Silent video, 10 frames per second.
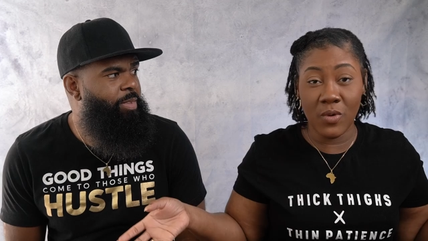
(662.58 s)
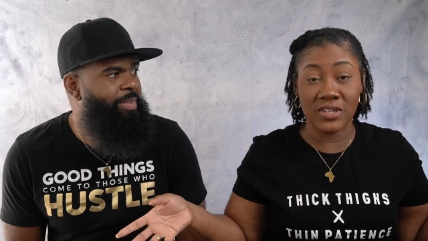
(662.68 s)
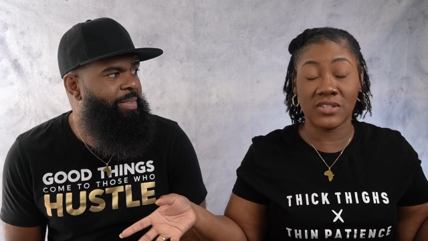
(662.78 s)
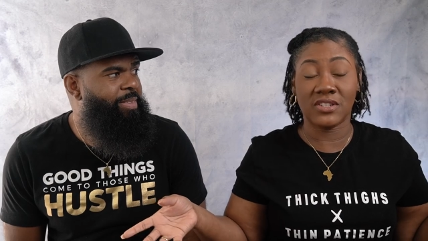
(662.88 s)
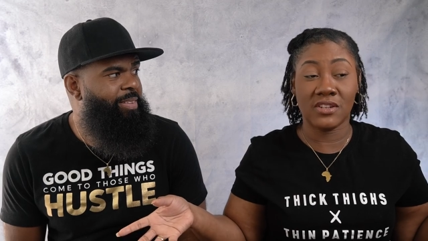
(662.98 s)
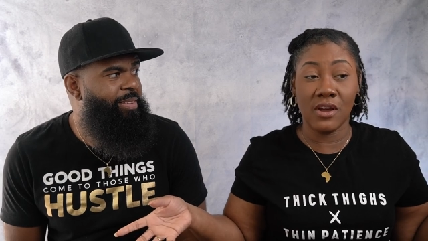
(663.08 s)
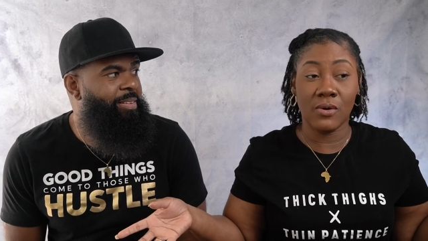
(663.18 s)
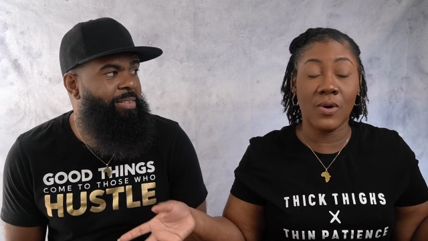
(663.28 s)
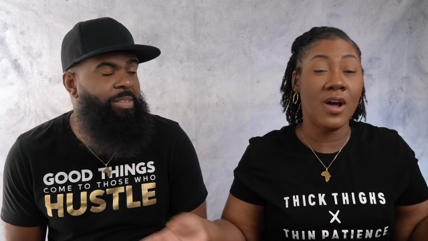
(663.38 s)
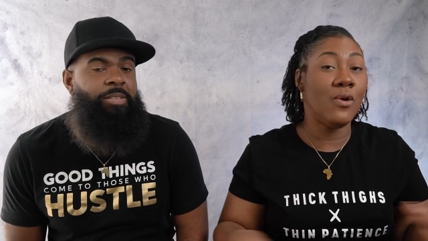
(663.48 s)
Speaker 1: wants to
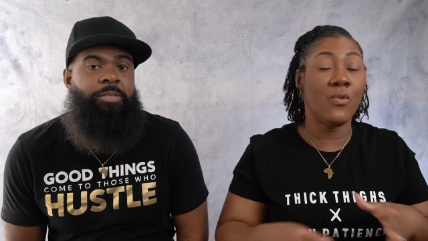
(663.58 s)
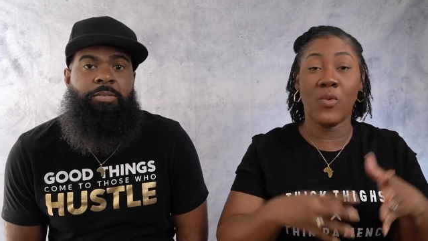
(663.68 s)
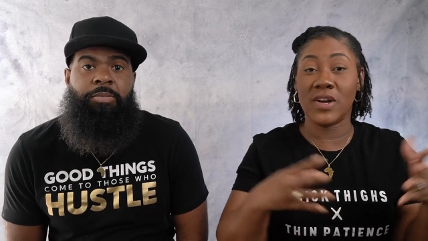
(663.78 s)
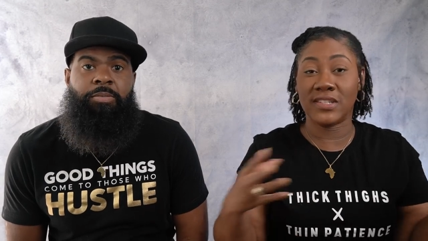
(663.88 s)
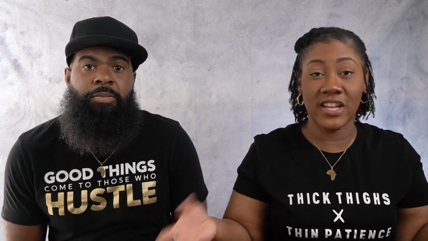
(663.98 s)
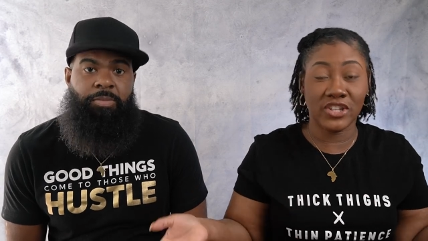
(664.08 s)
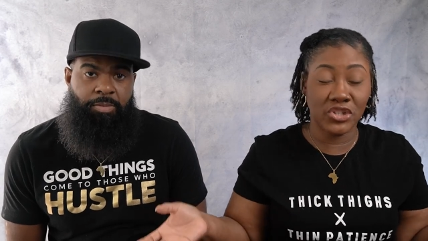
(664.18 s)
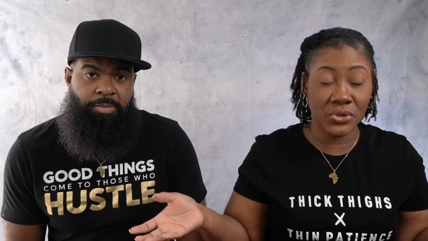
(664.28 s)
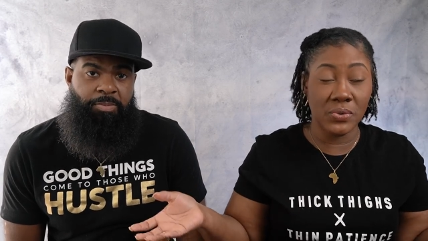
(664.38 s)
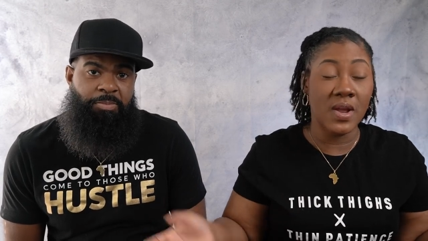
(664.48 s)
know, was that
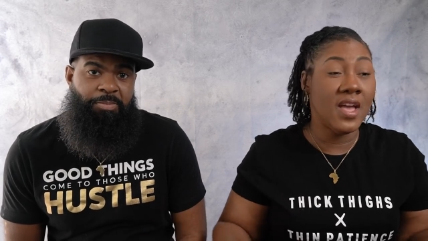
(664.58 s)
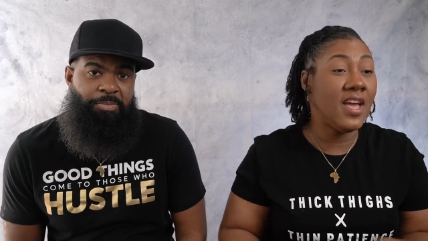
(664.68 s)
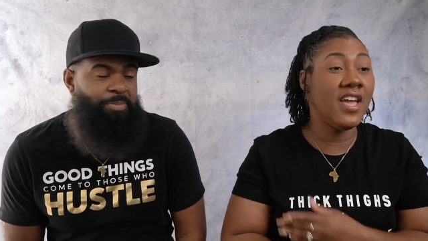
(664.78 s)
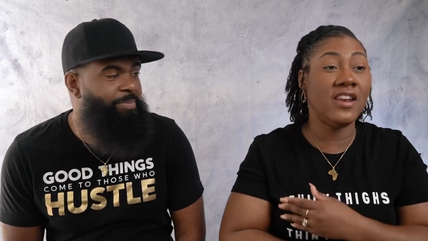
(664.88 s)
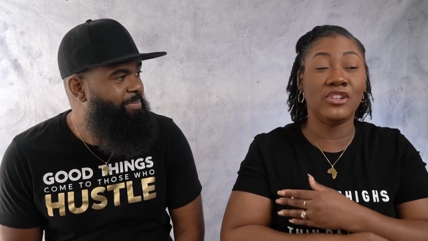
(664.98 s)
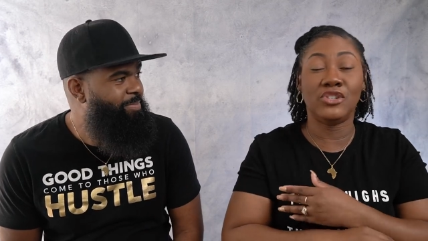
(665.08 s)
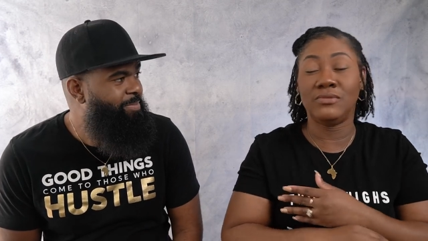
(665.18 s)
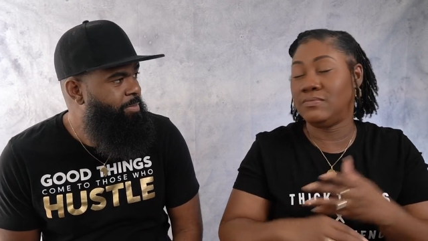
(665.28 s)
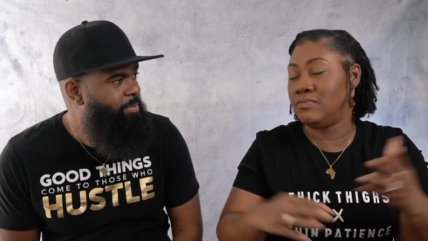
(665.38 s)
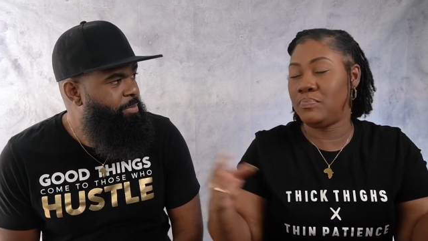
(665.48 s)
true? And in
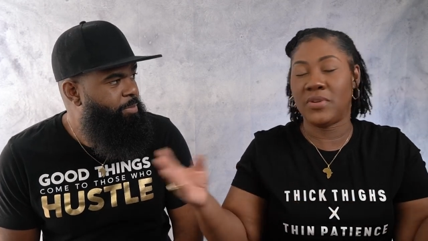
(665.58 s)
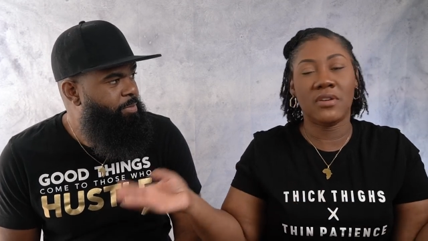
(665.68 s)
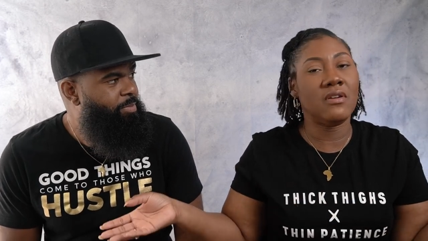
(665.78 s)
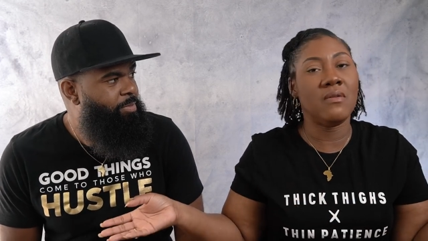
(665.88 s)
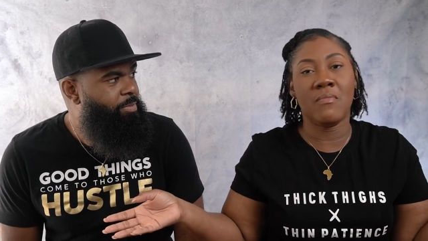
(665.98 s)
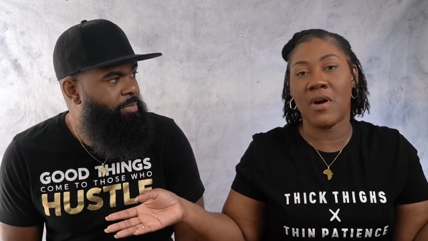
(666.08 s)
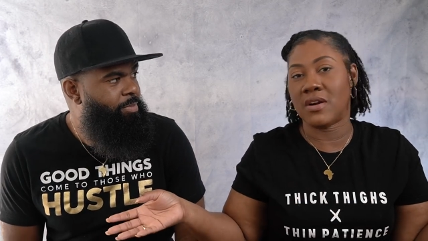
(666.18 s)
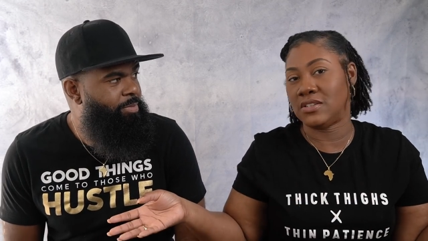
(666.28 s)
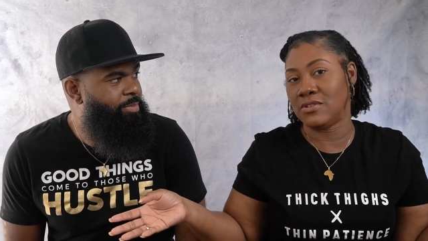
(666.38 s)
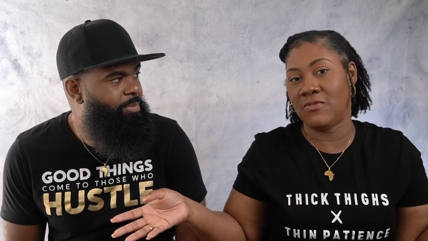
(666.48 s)
pure
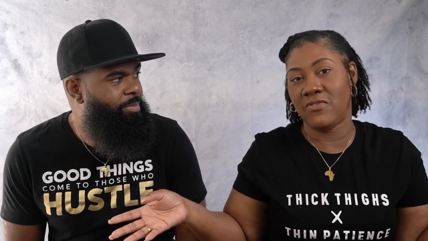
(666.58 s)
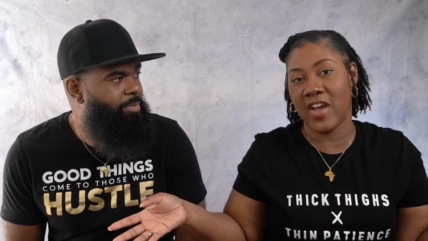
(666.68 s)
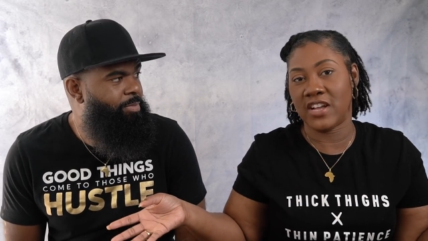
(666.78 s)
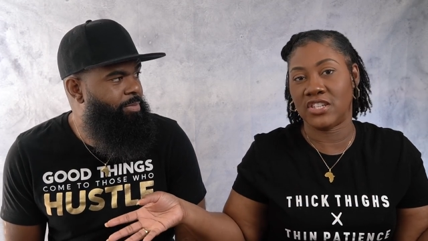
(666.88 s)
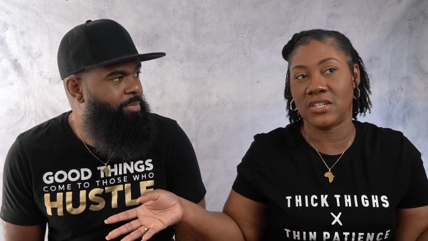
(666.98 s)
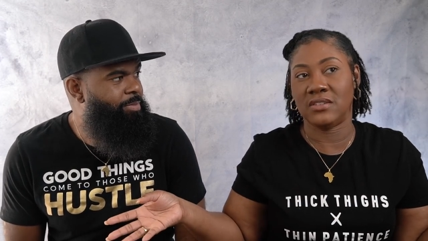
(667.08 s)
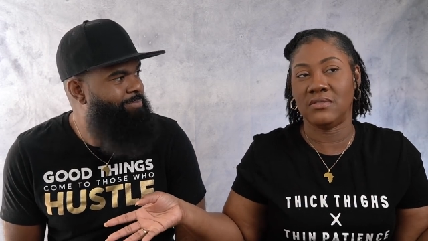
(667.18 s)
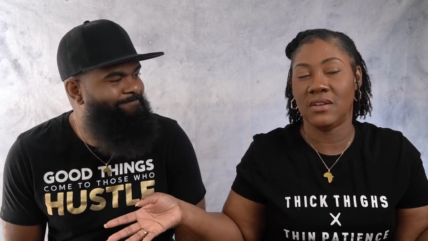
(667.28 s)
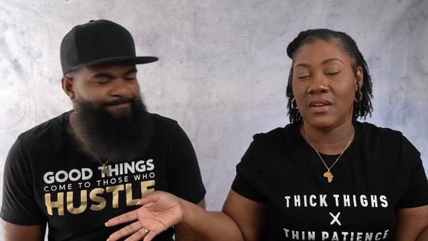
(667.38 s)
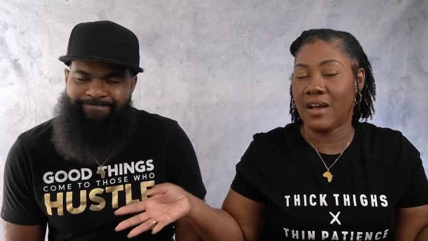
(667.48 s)
Marsau fashion,
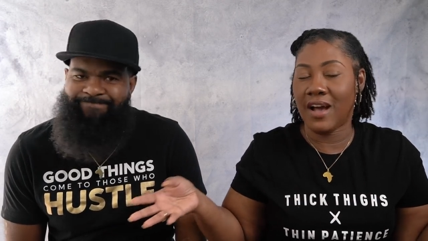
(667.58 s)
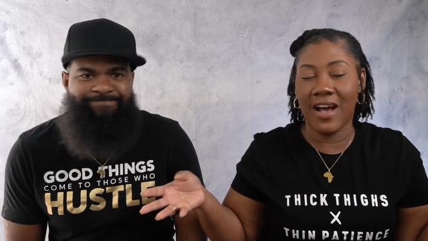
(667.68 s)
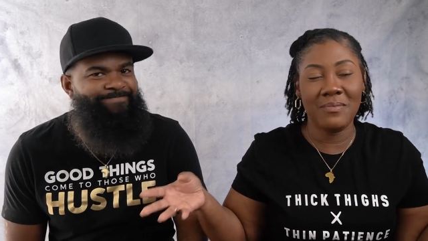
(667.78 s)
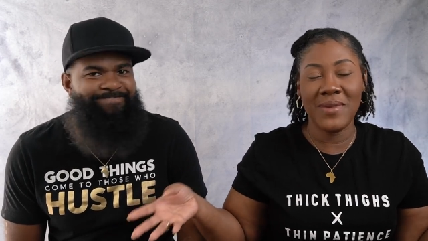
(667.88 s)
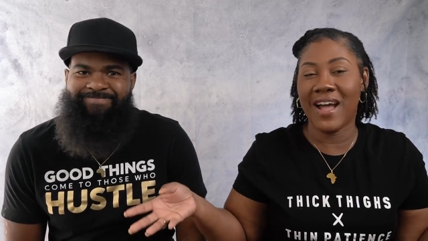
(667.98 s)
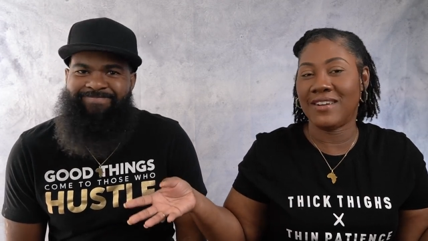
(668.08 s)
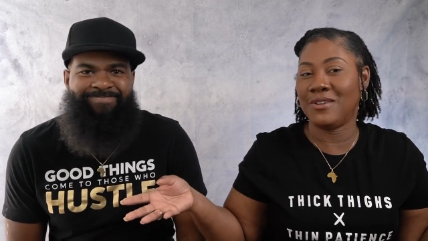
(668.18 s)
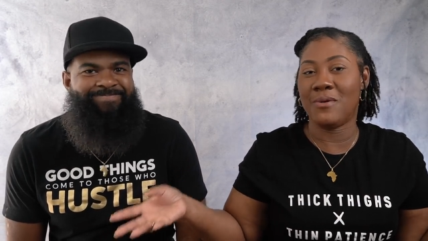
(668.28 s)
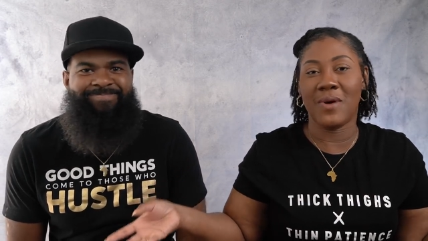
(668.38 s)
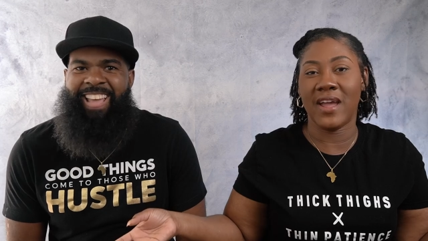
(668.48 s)
I'm not
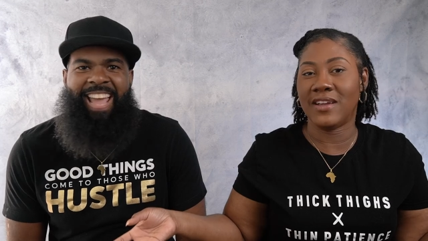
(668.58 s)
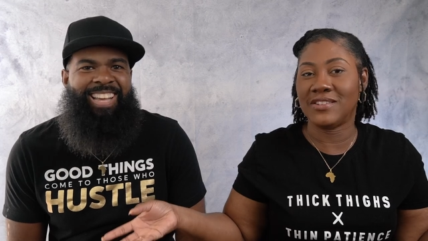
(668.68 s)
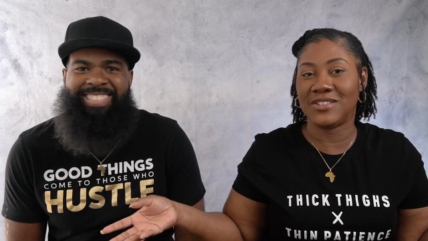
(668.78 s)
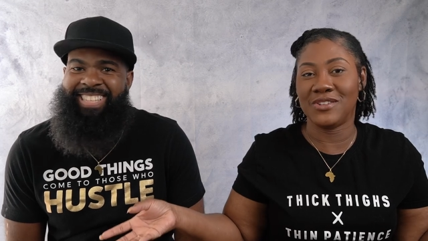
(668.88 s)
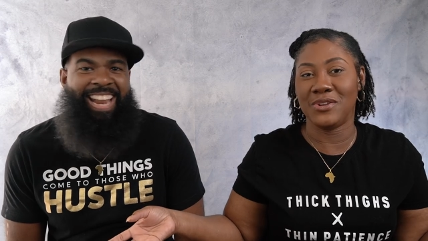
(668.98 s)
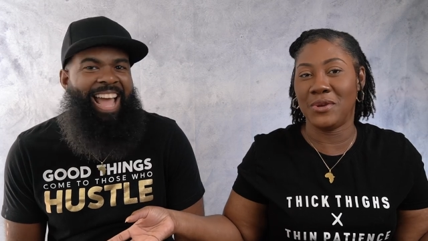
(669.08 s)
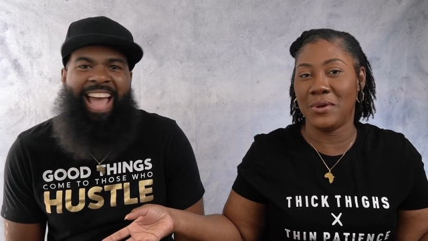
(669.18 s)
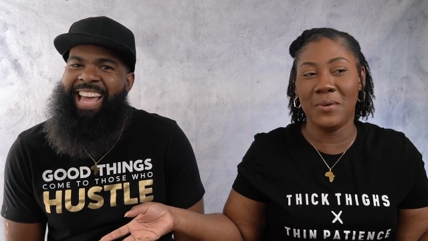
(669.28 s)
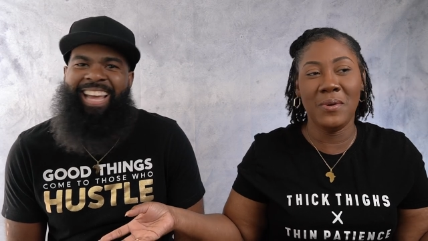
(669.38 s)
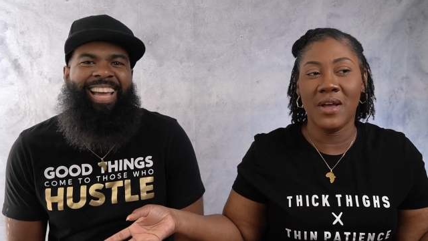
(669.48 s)
going to answer,
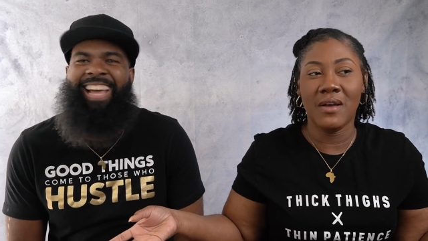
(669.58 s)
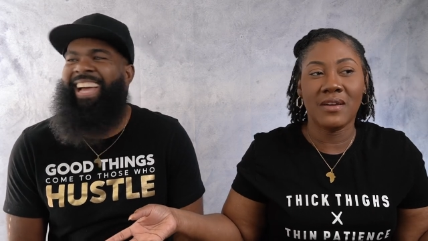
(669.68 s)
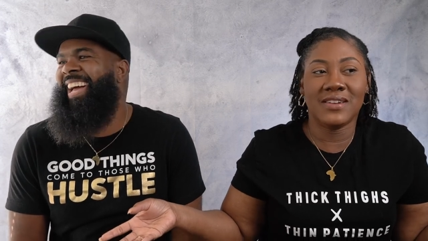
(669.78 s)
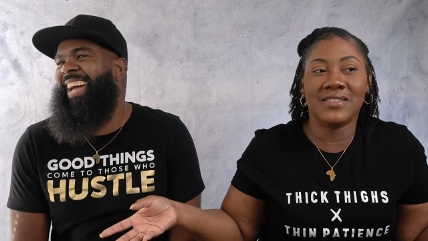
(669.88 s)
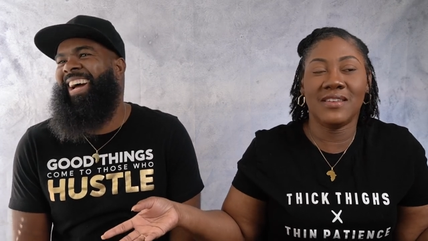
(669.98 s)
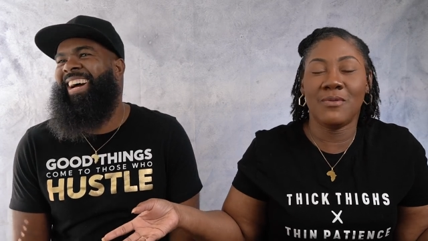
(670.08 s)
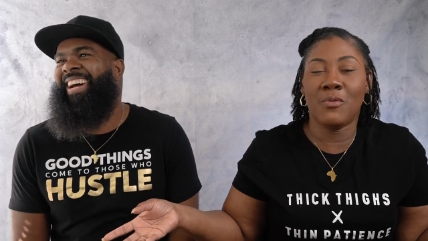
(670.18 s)
answer that. Because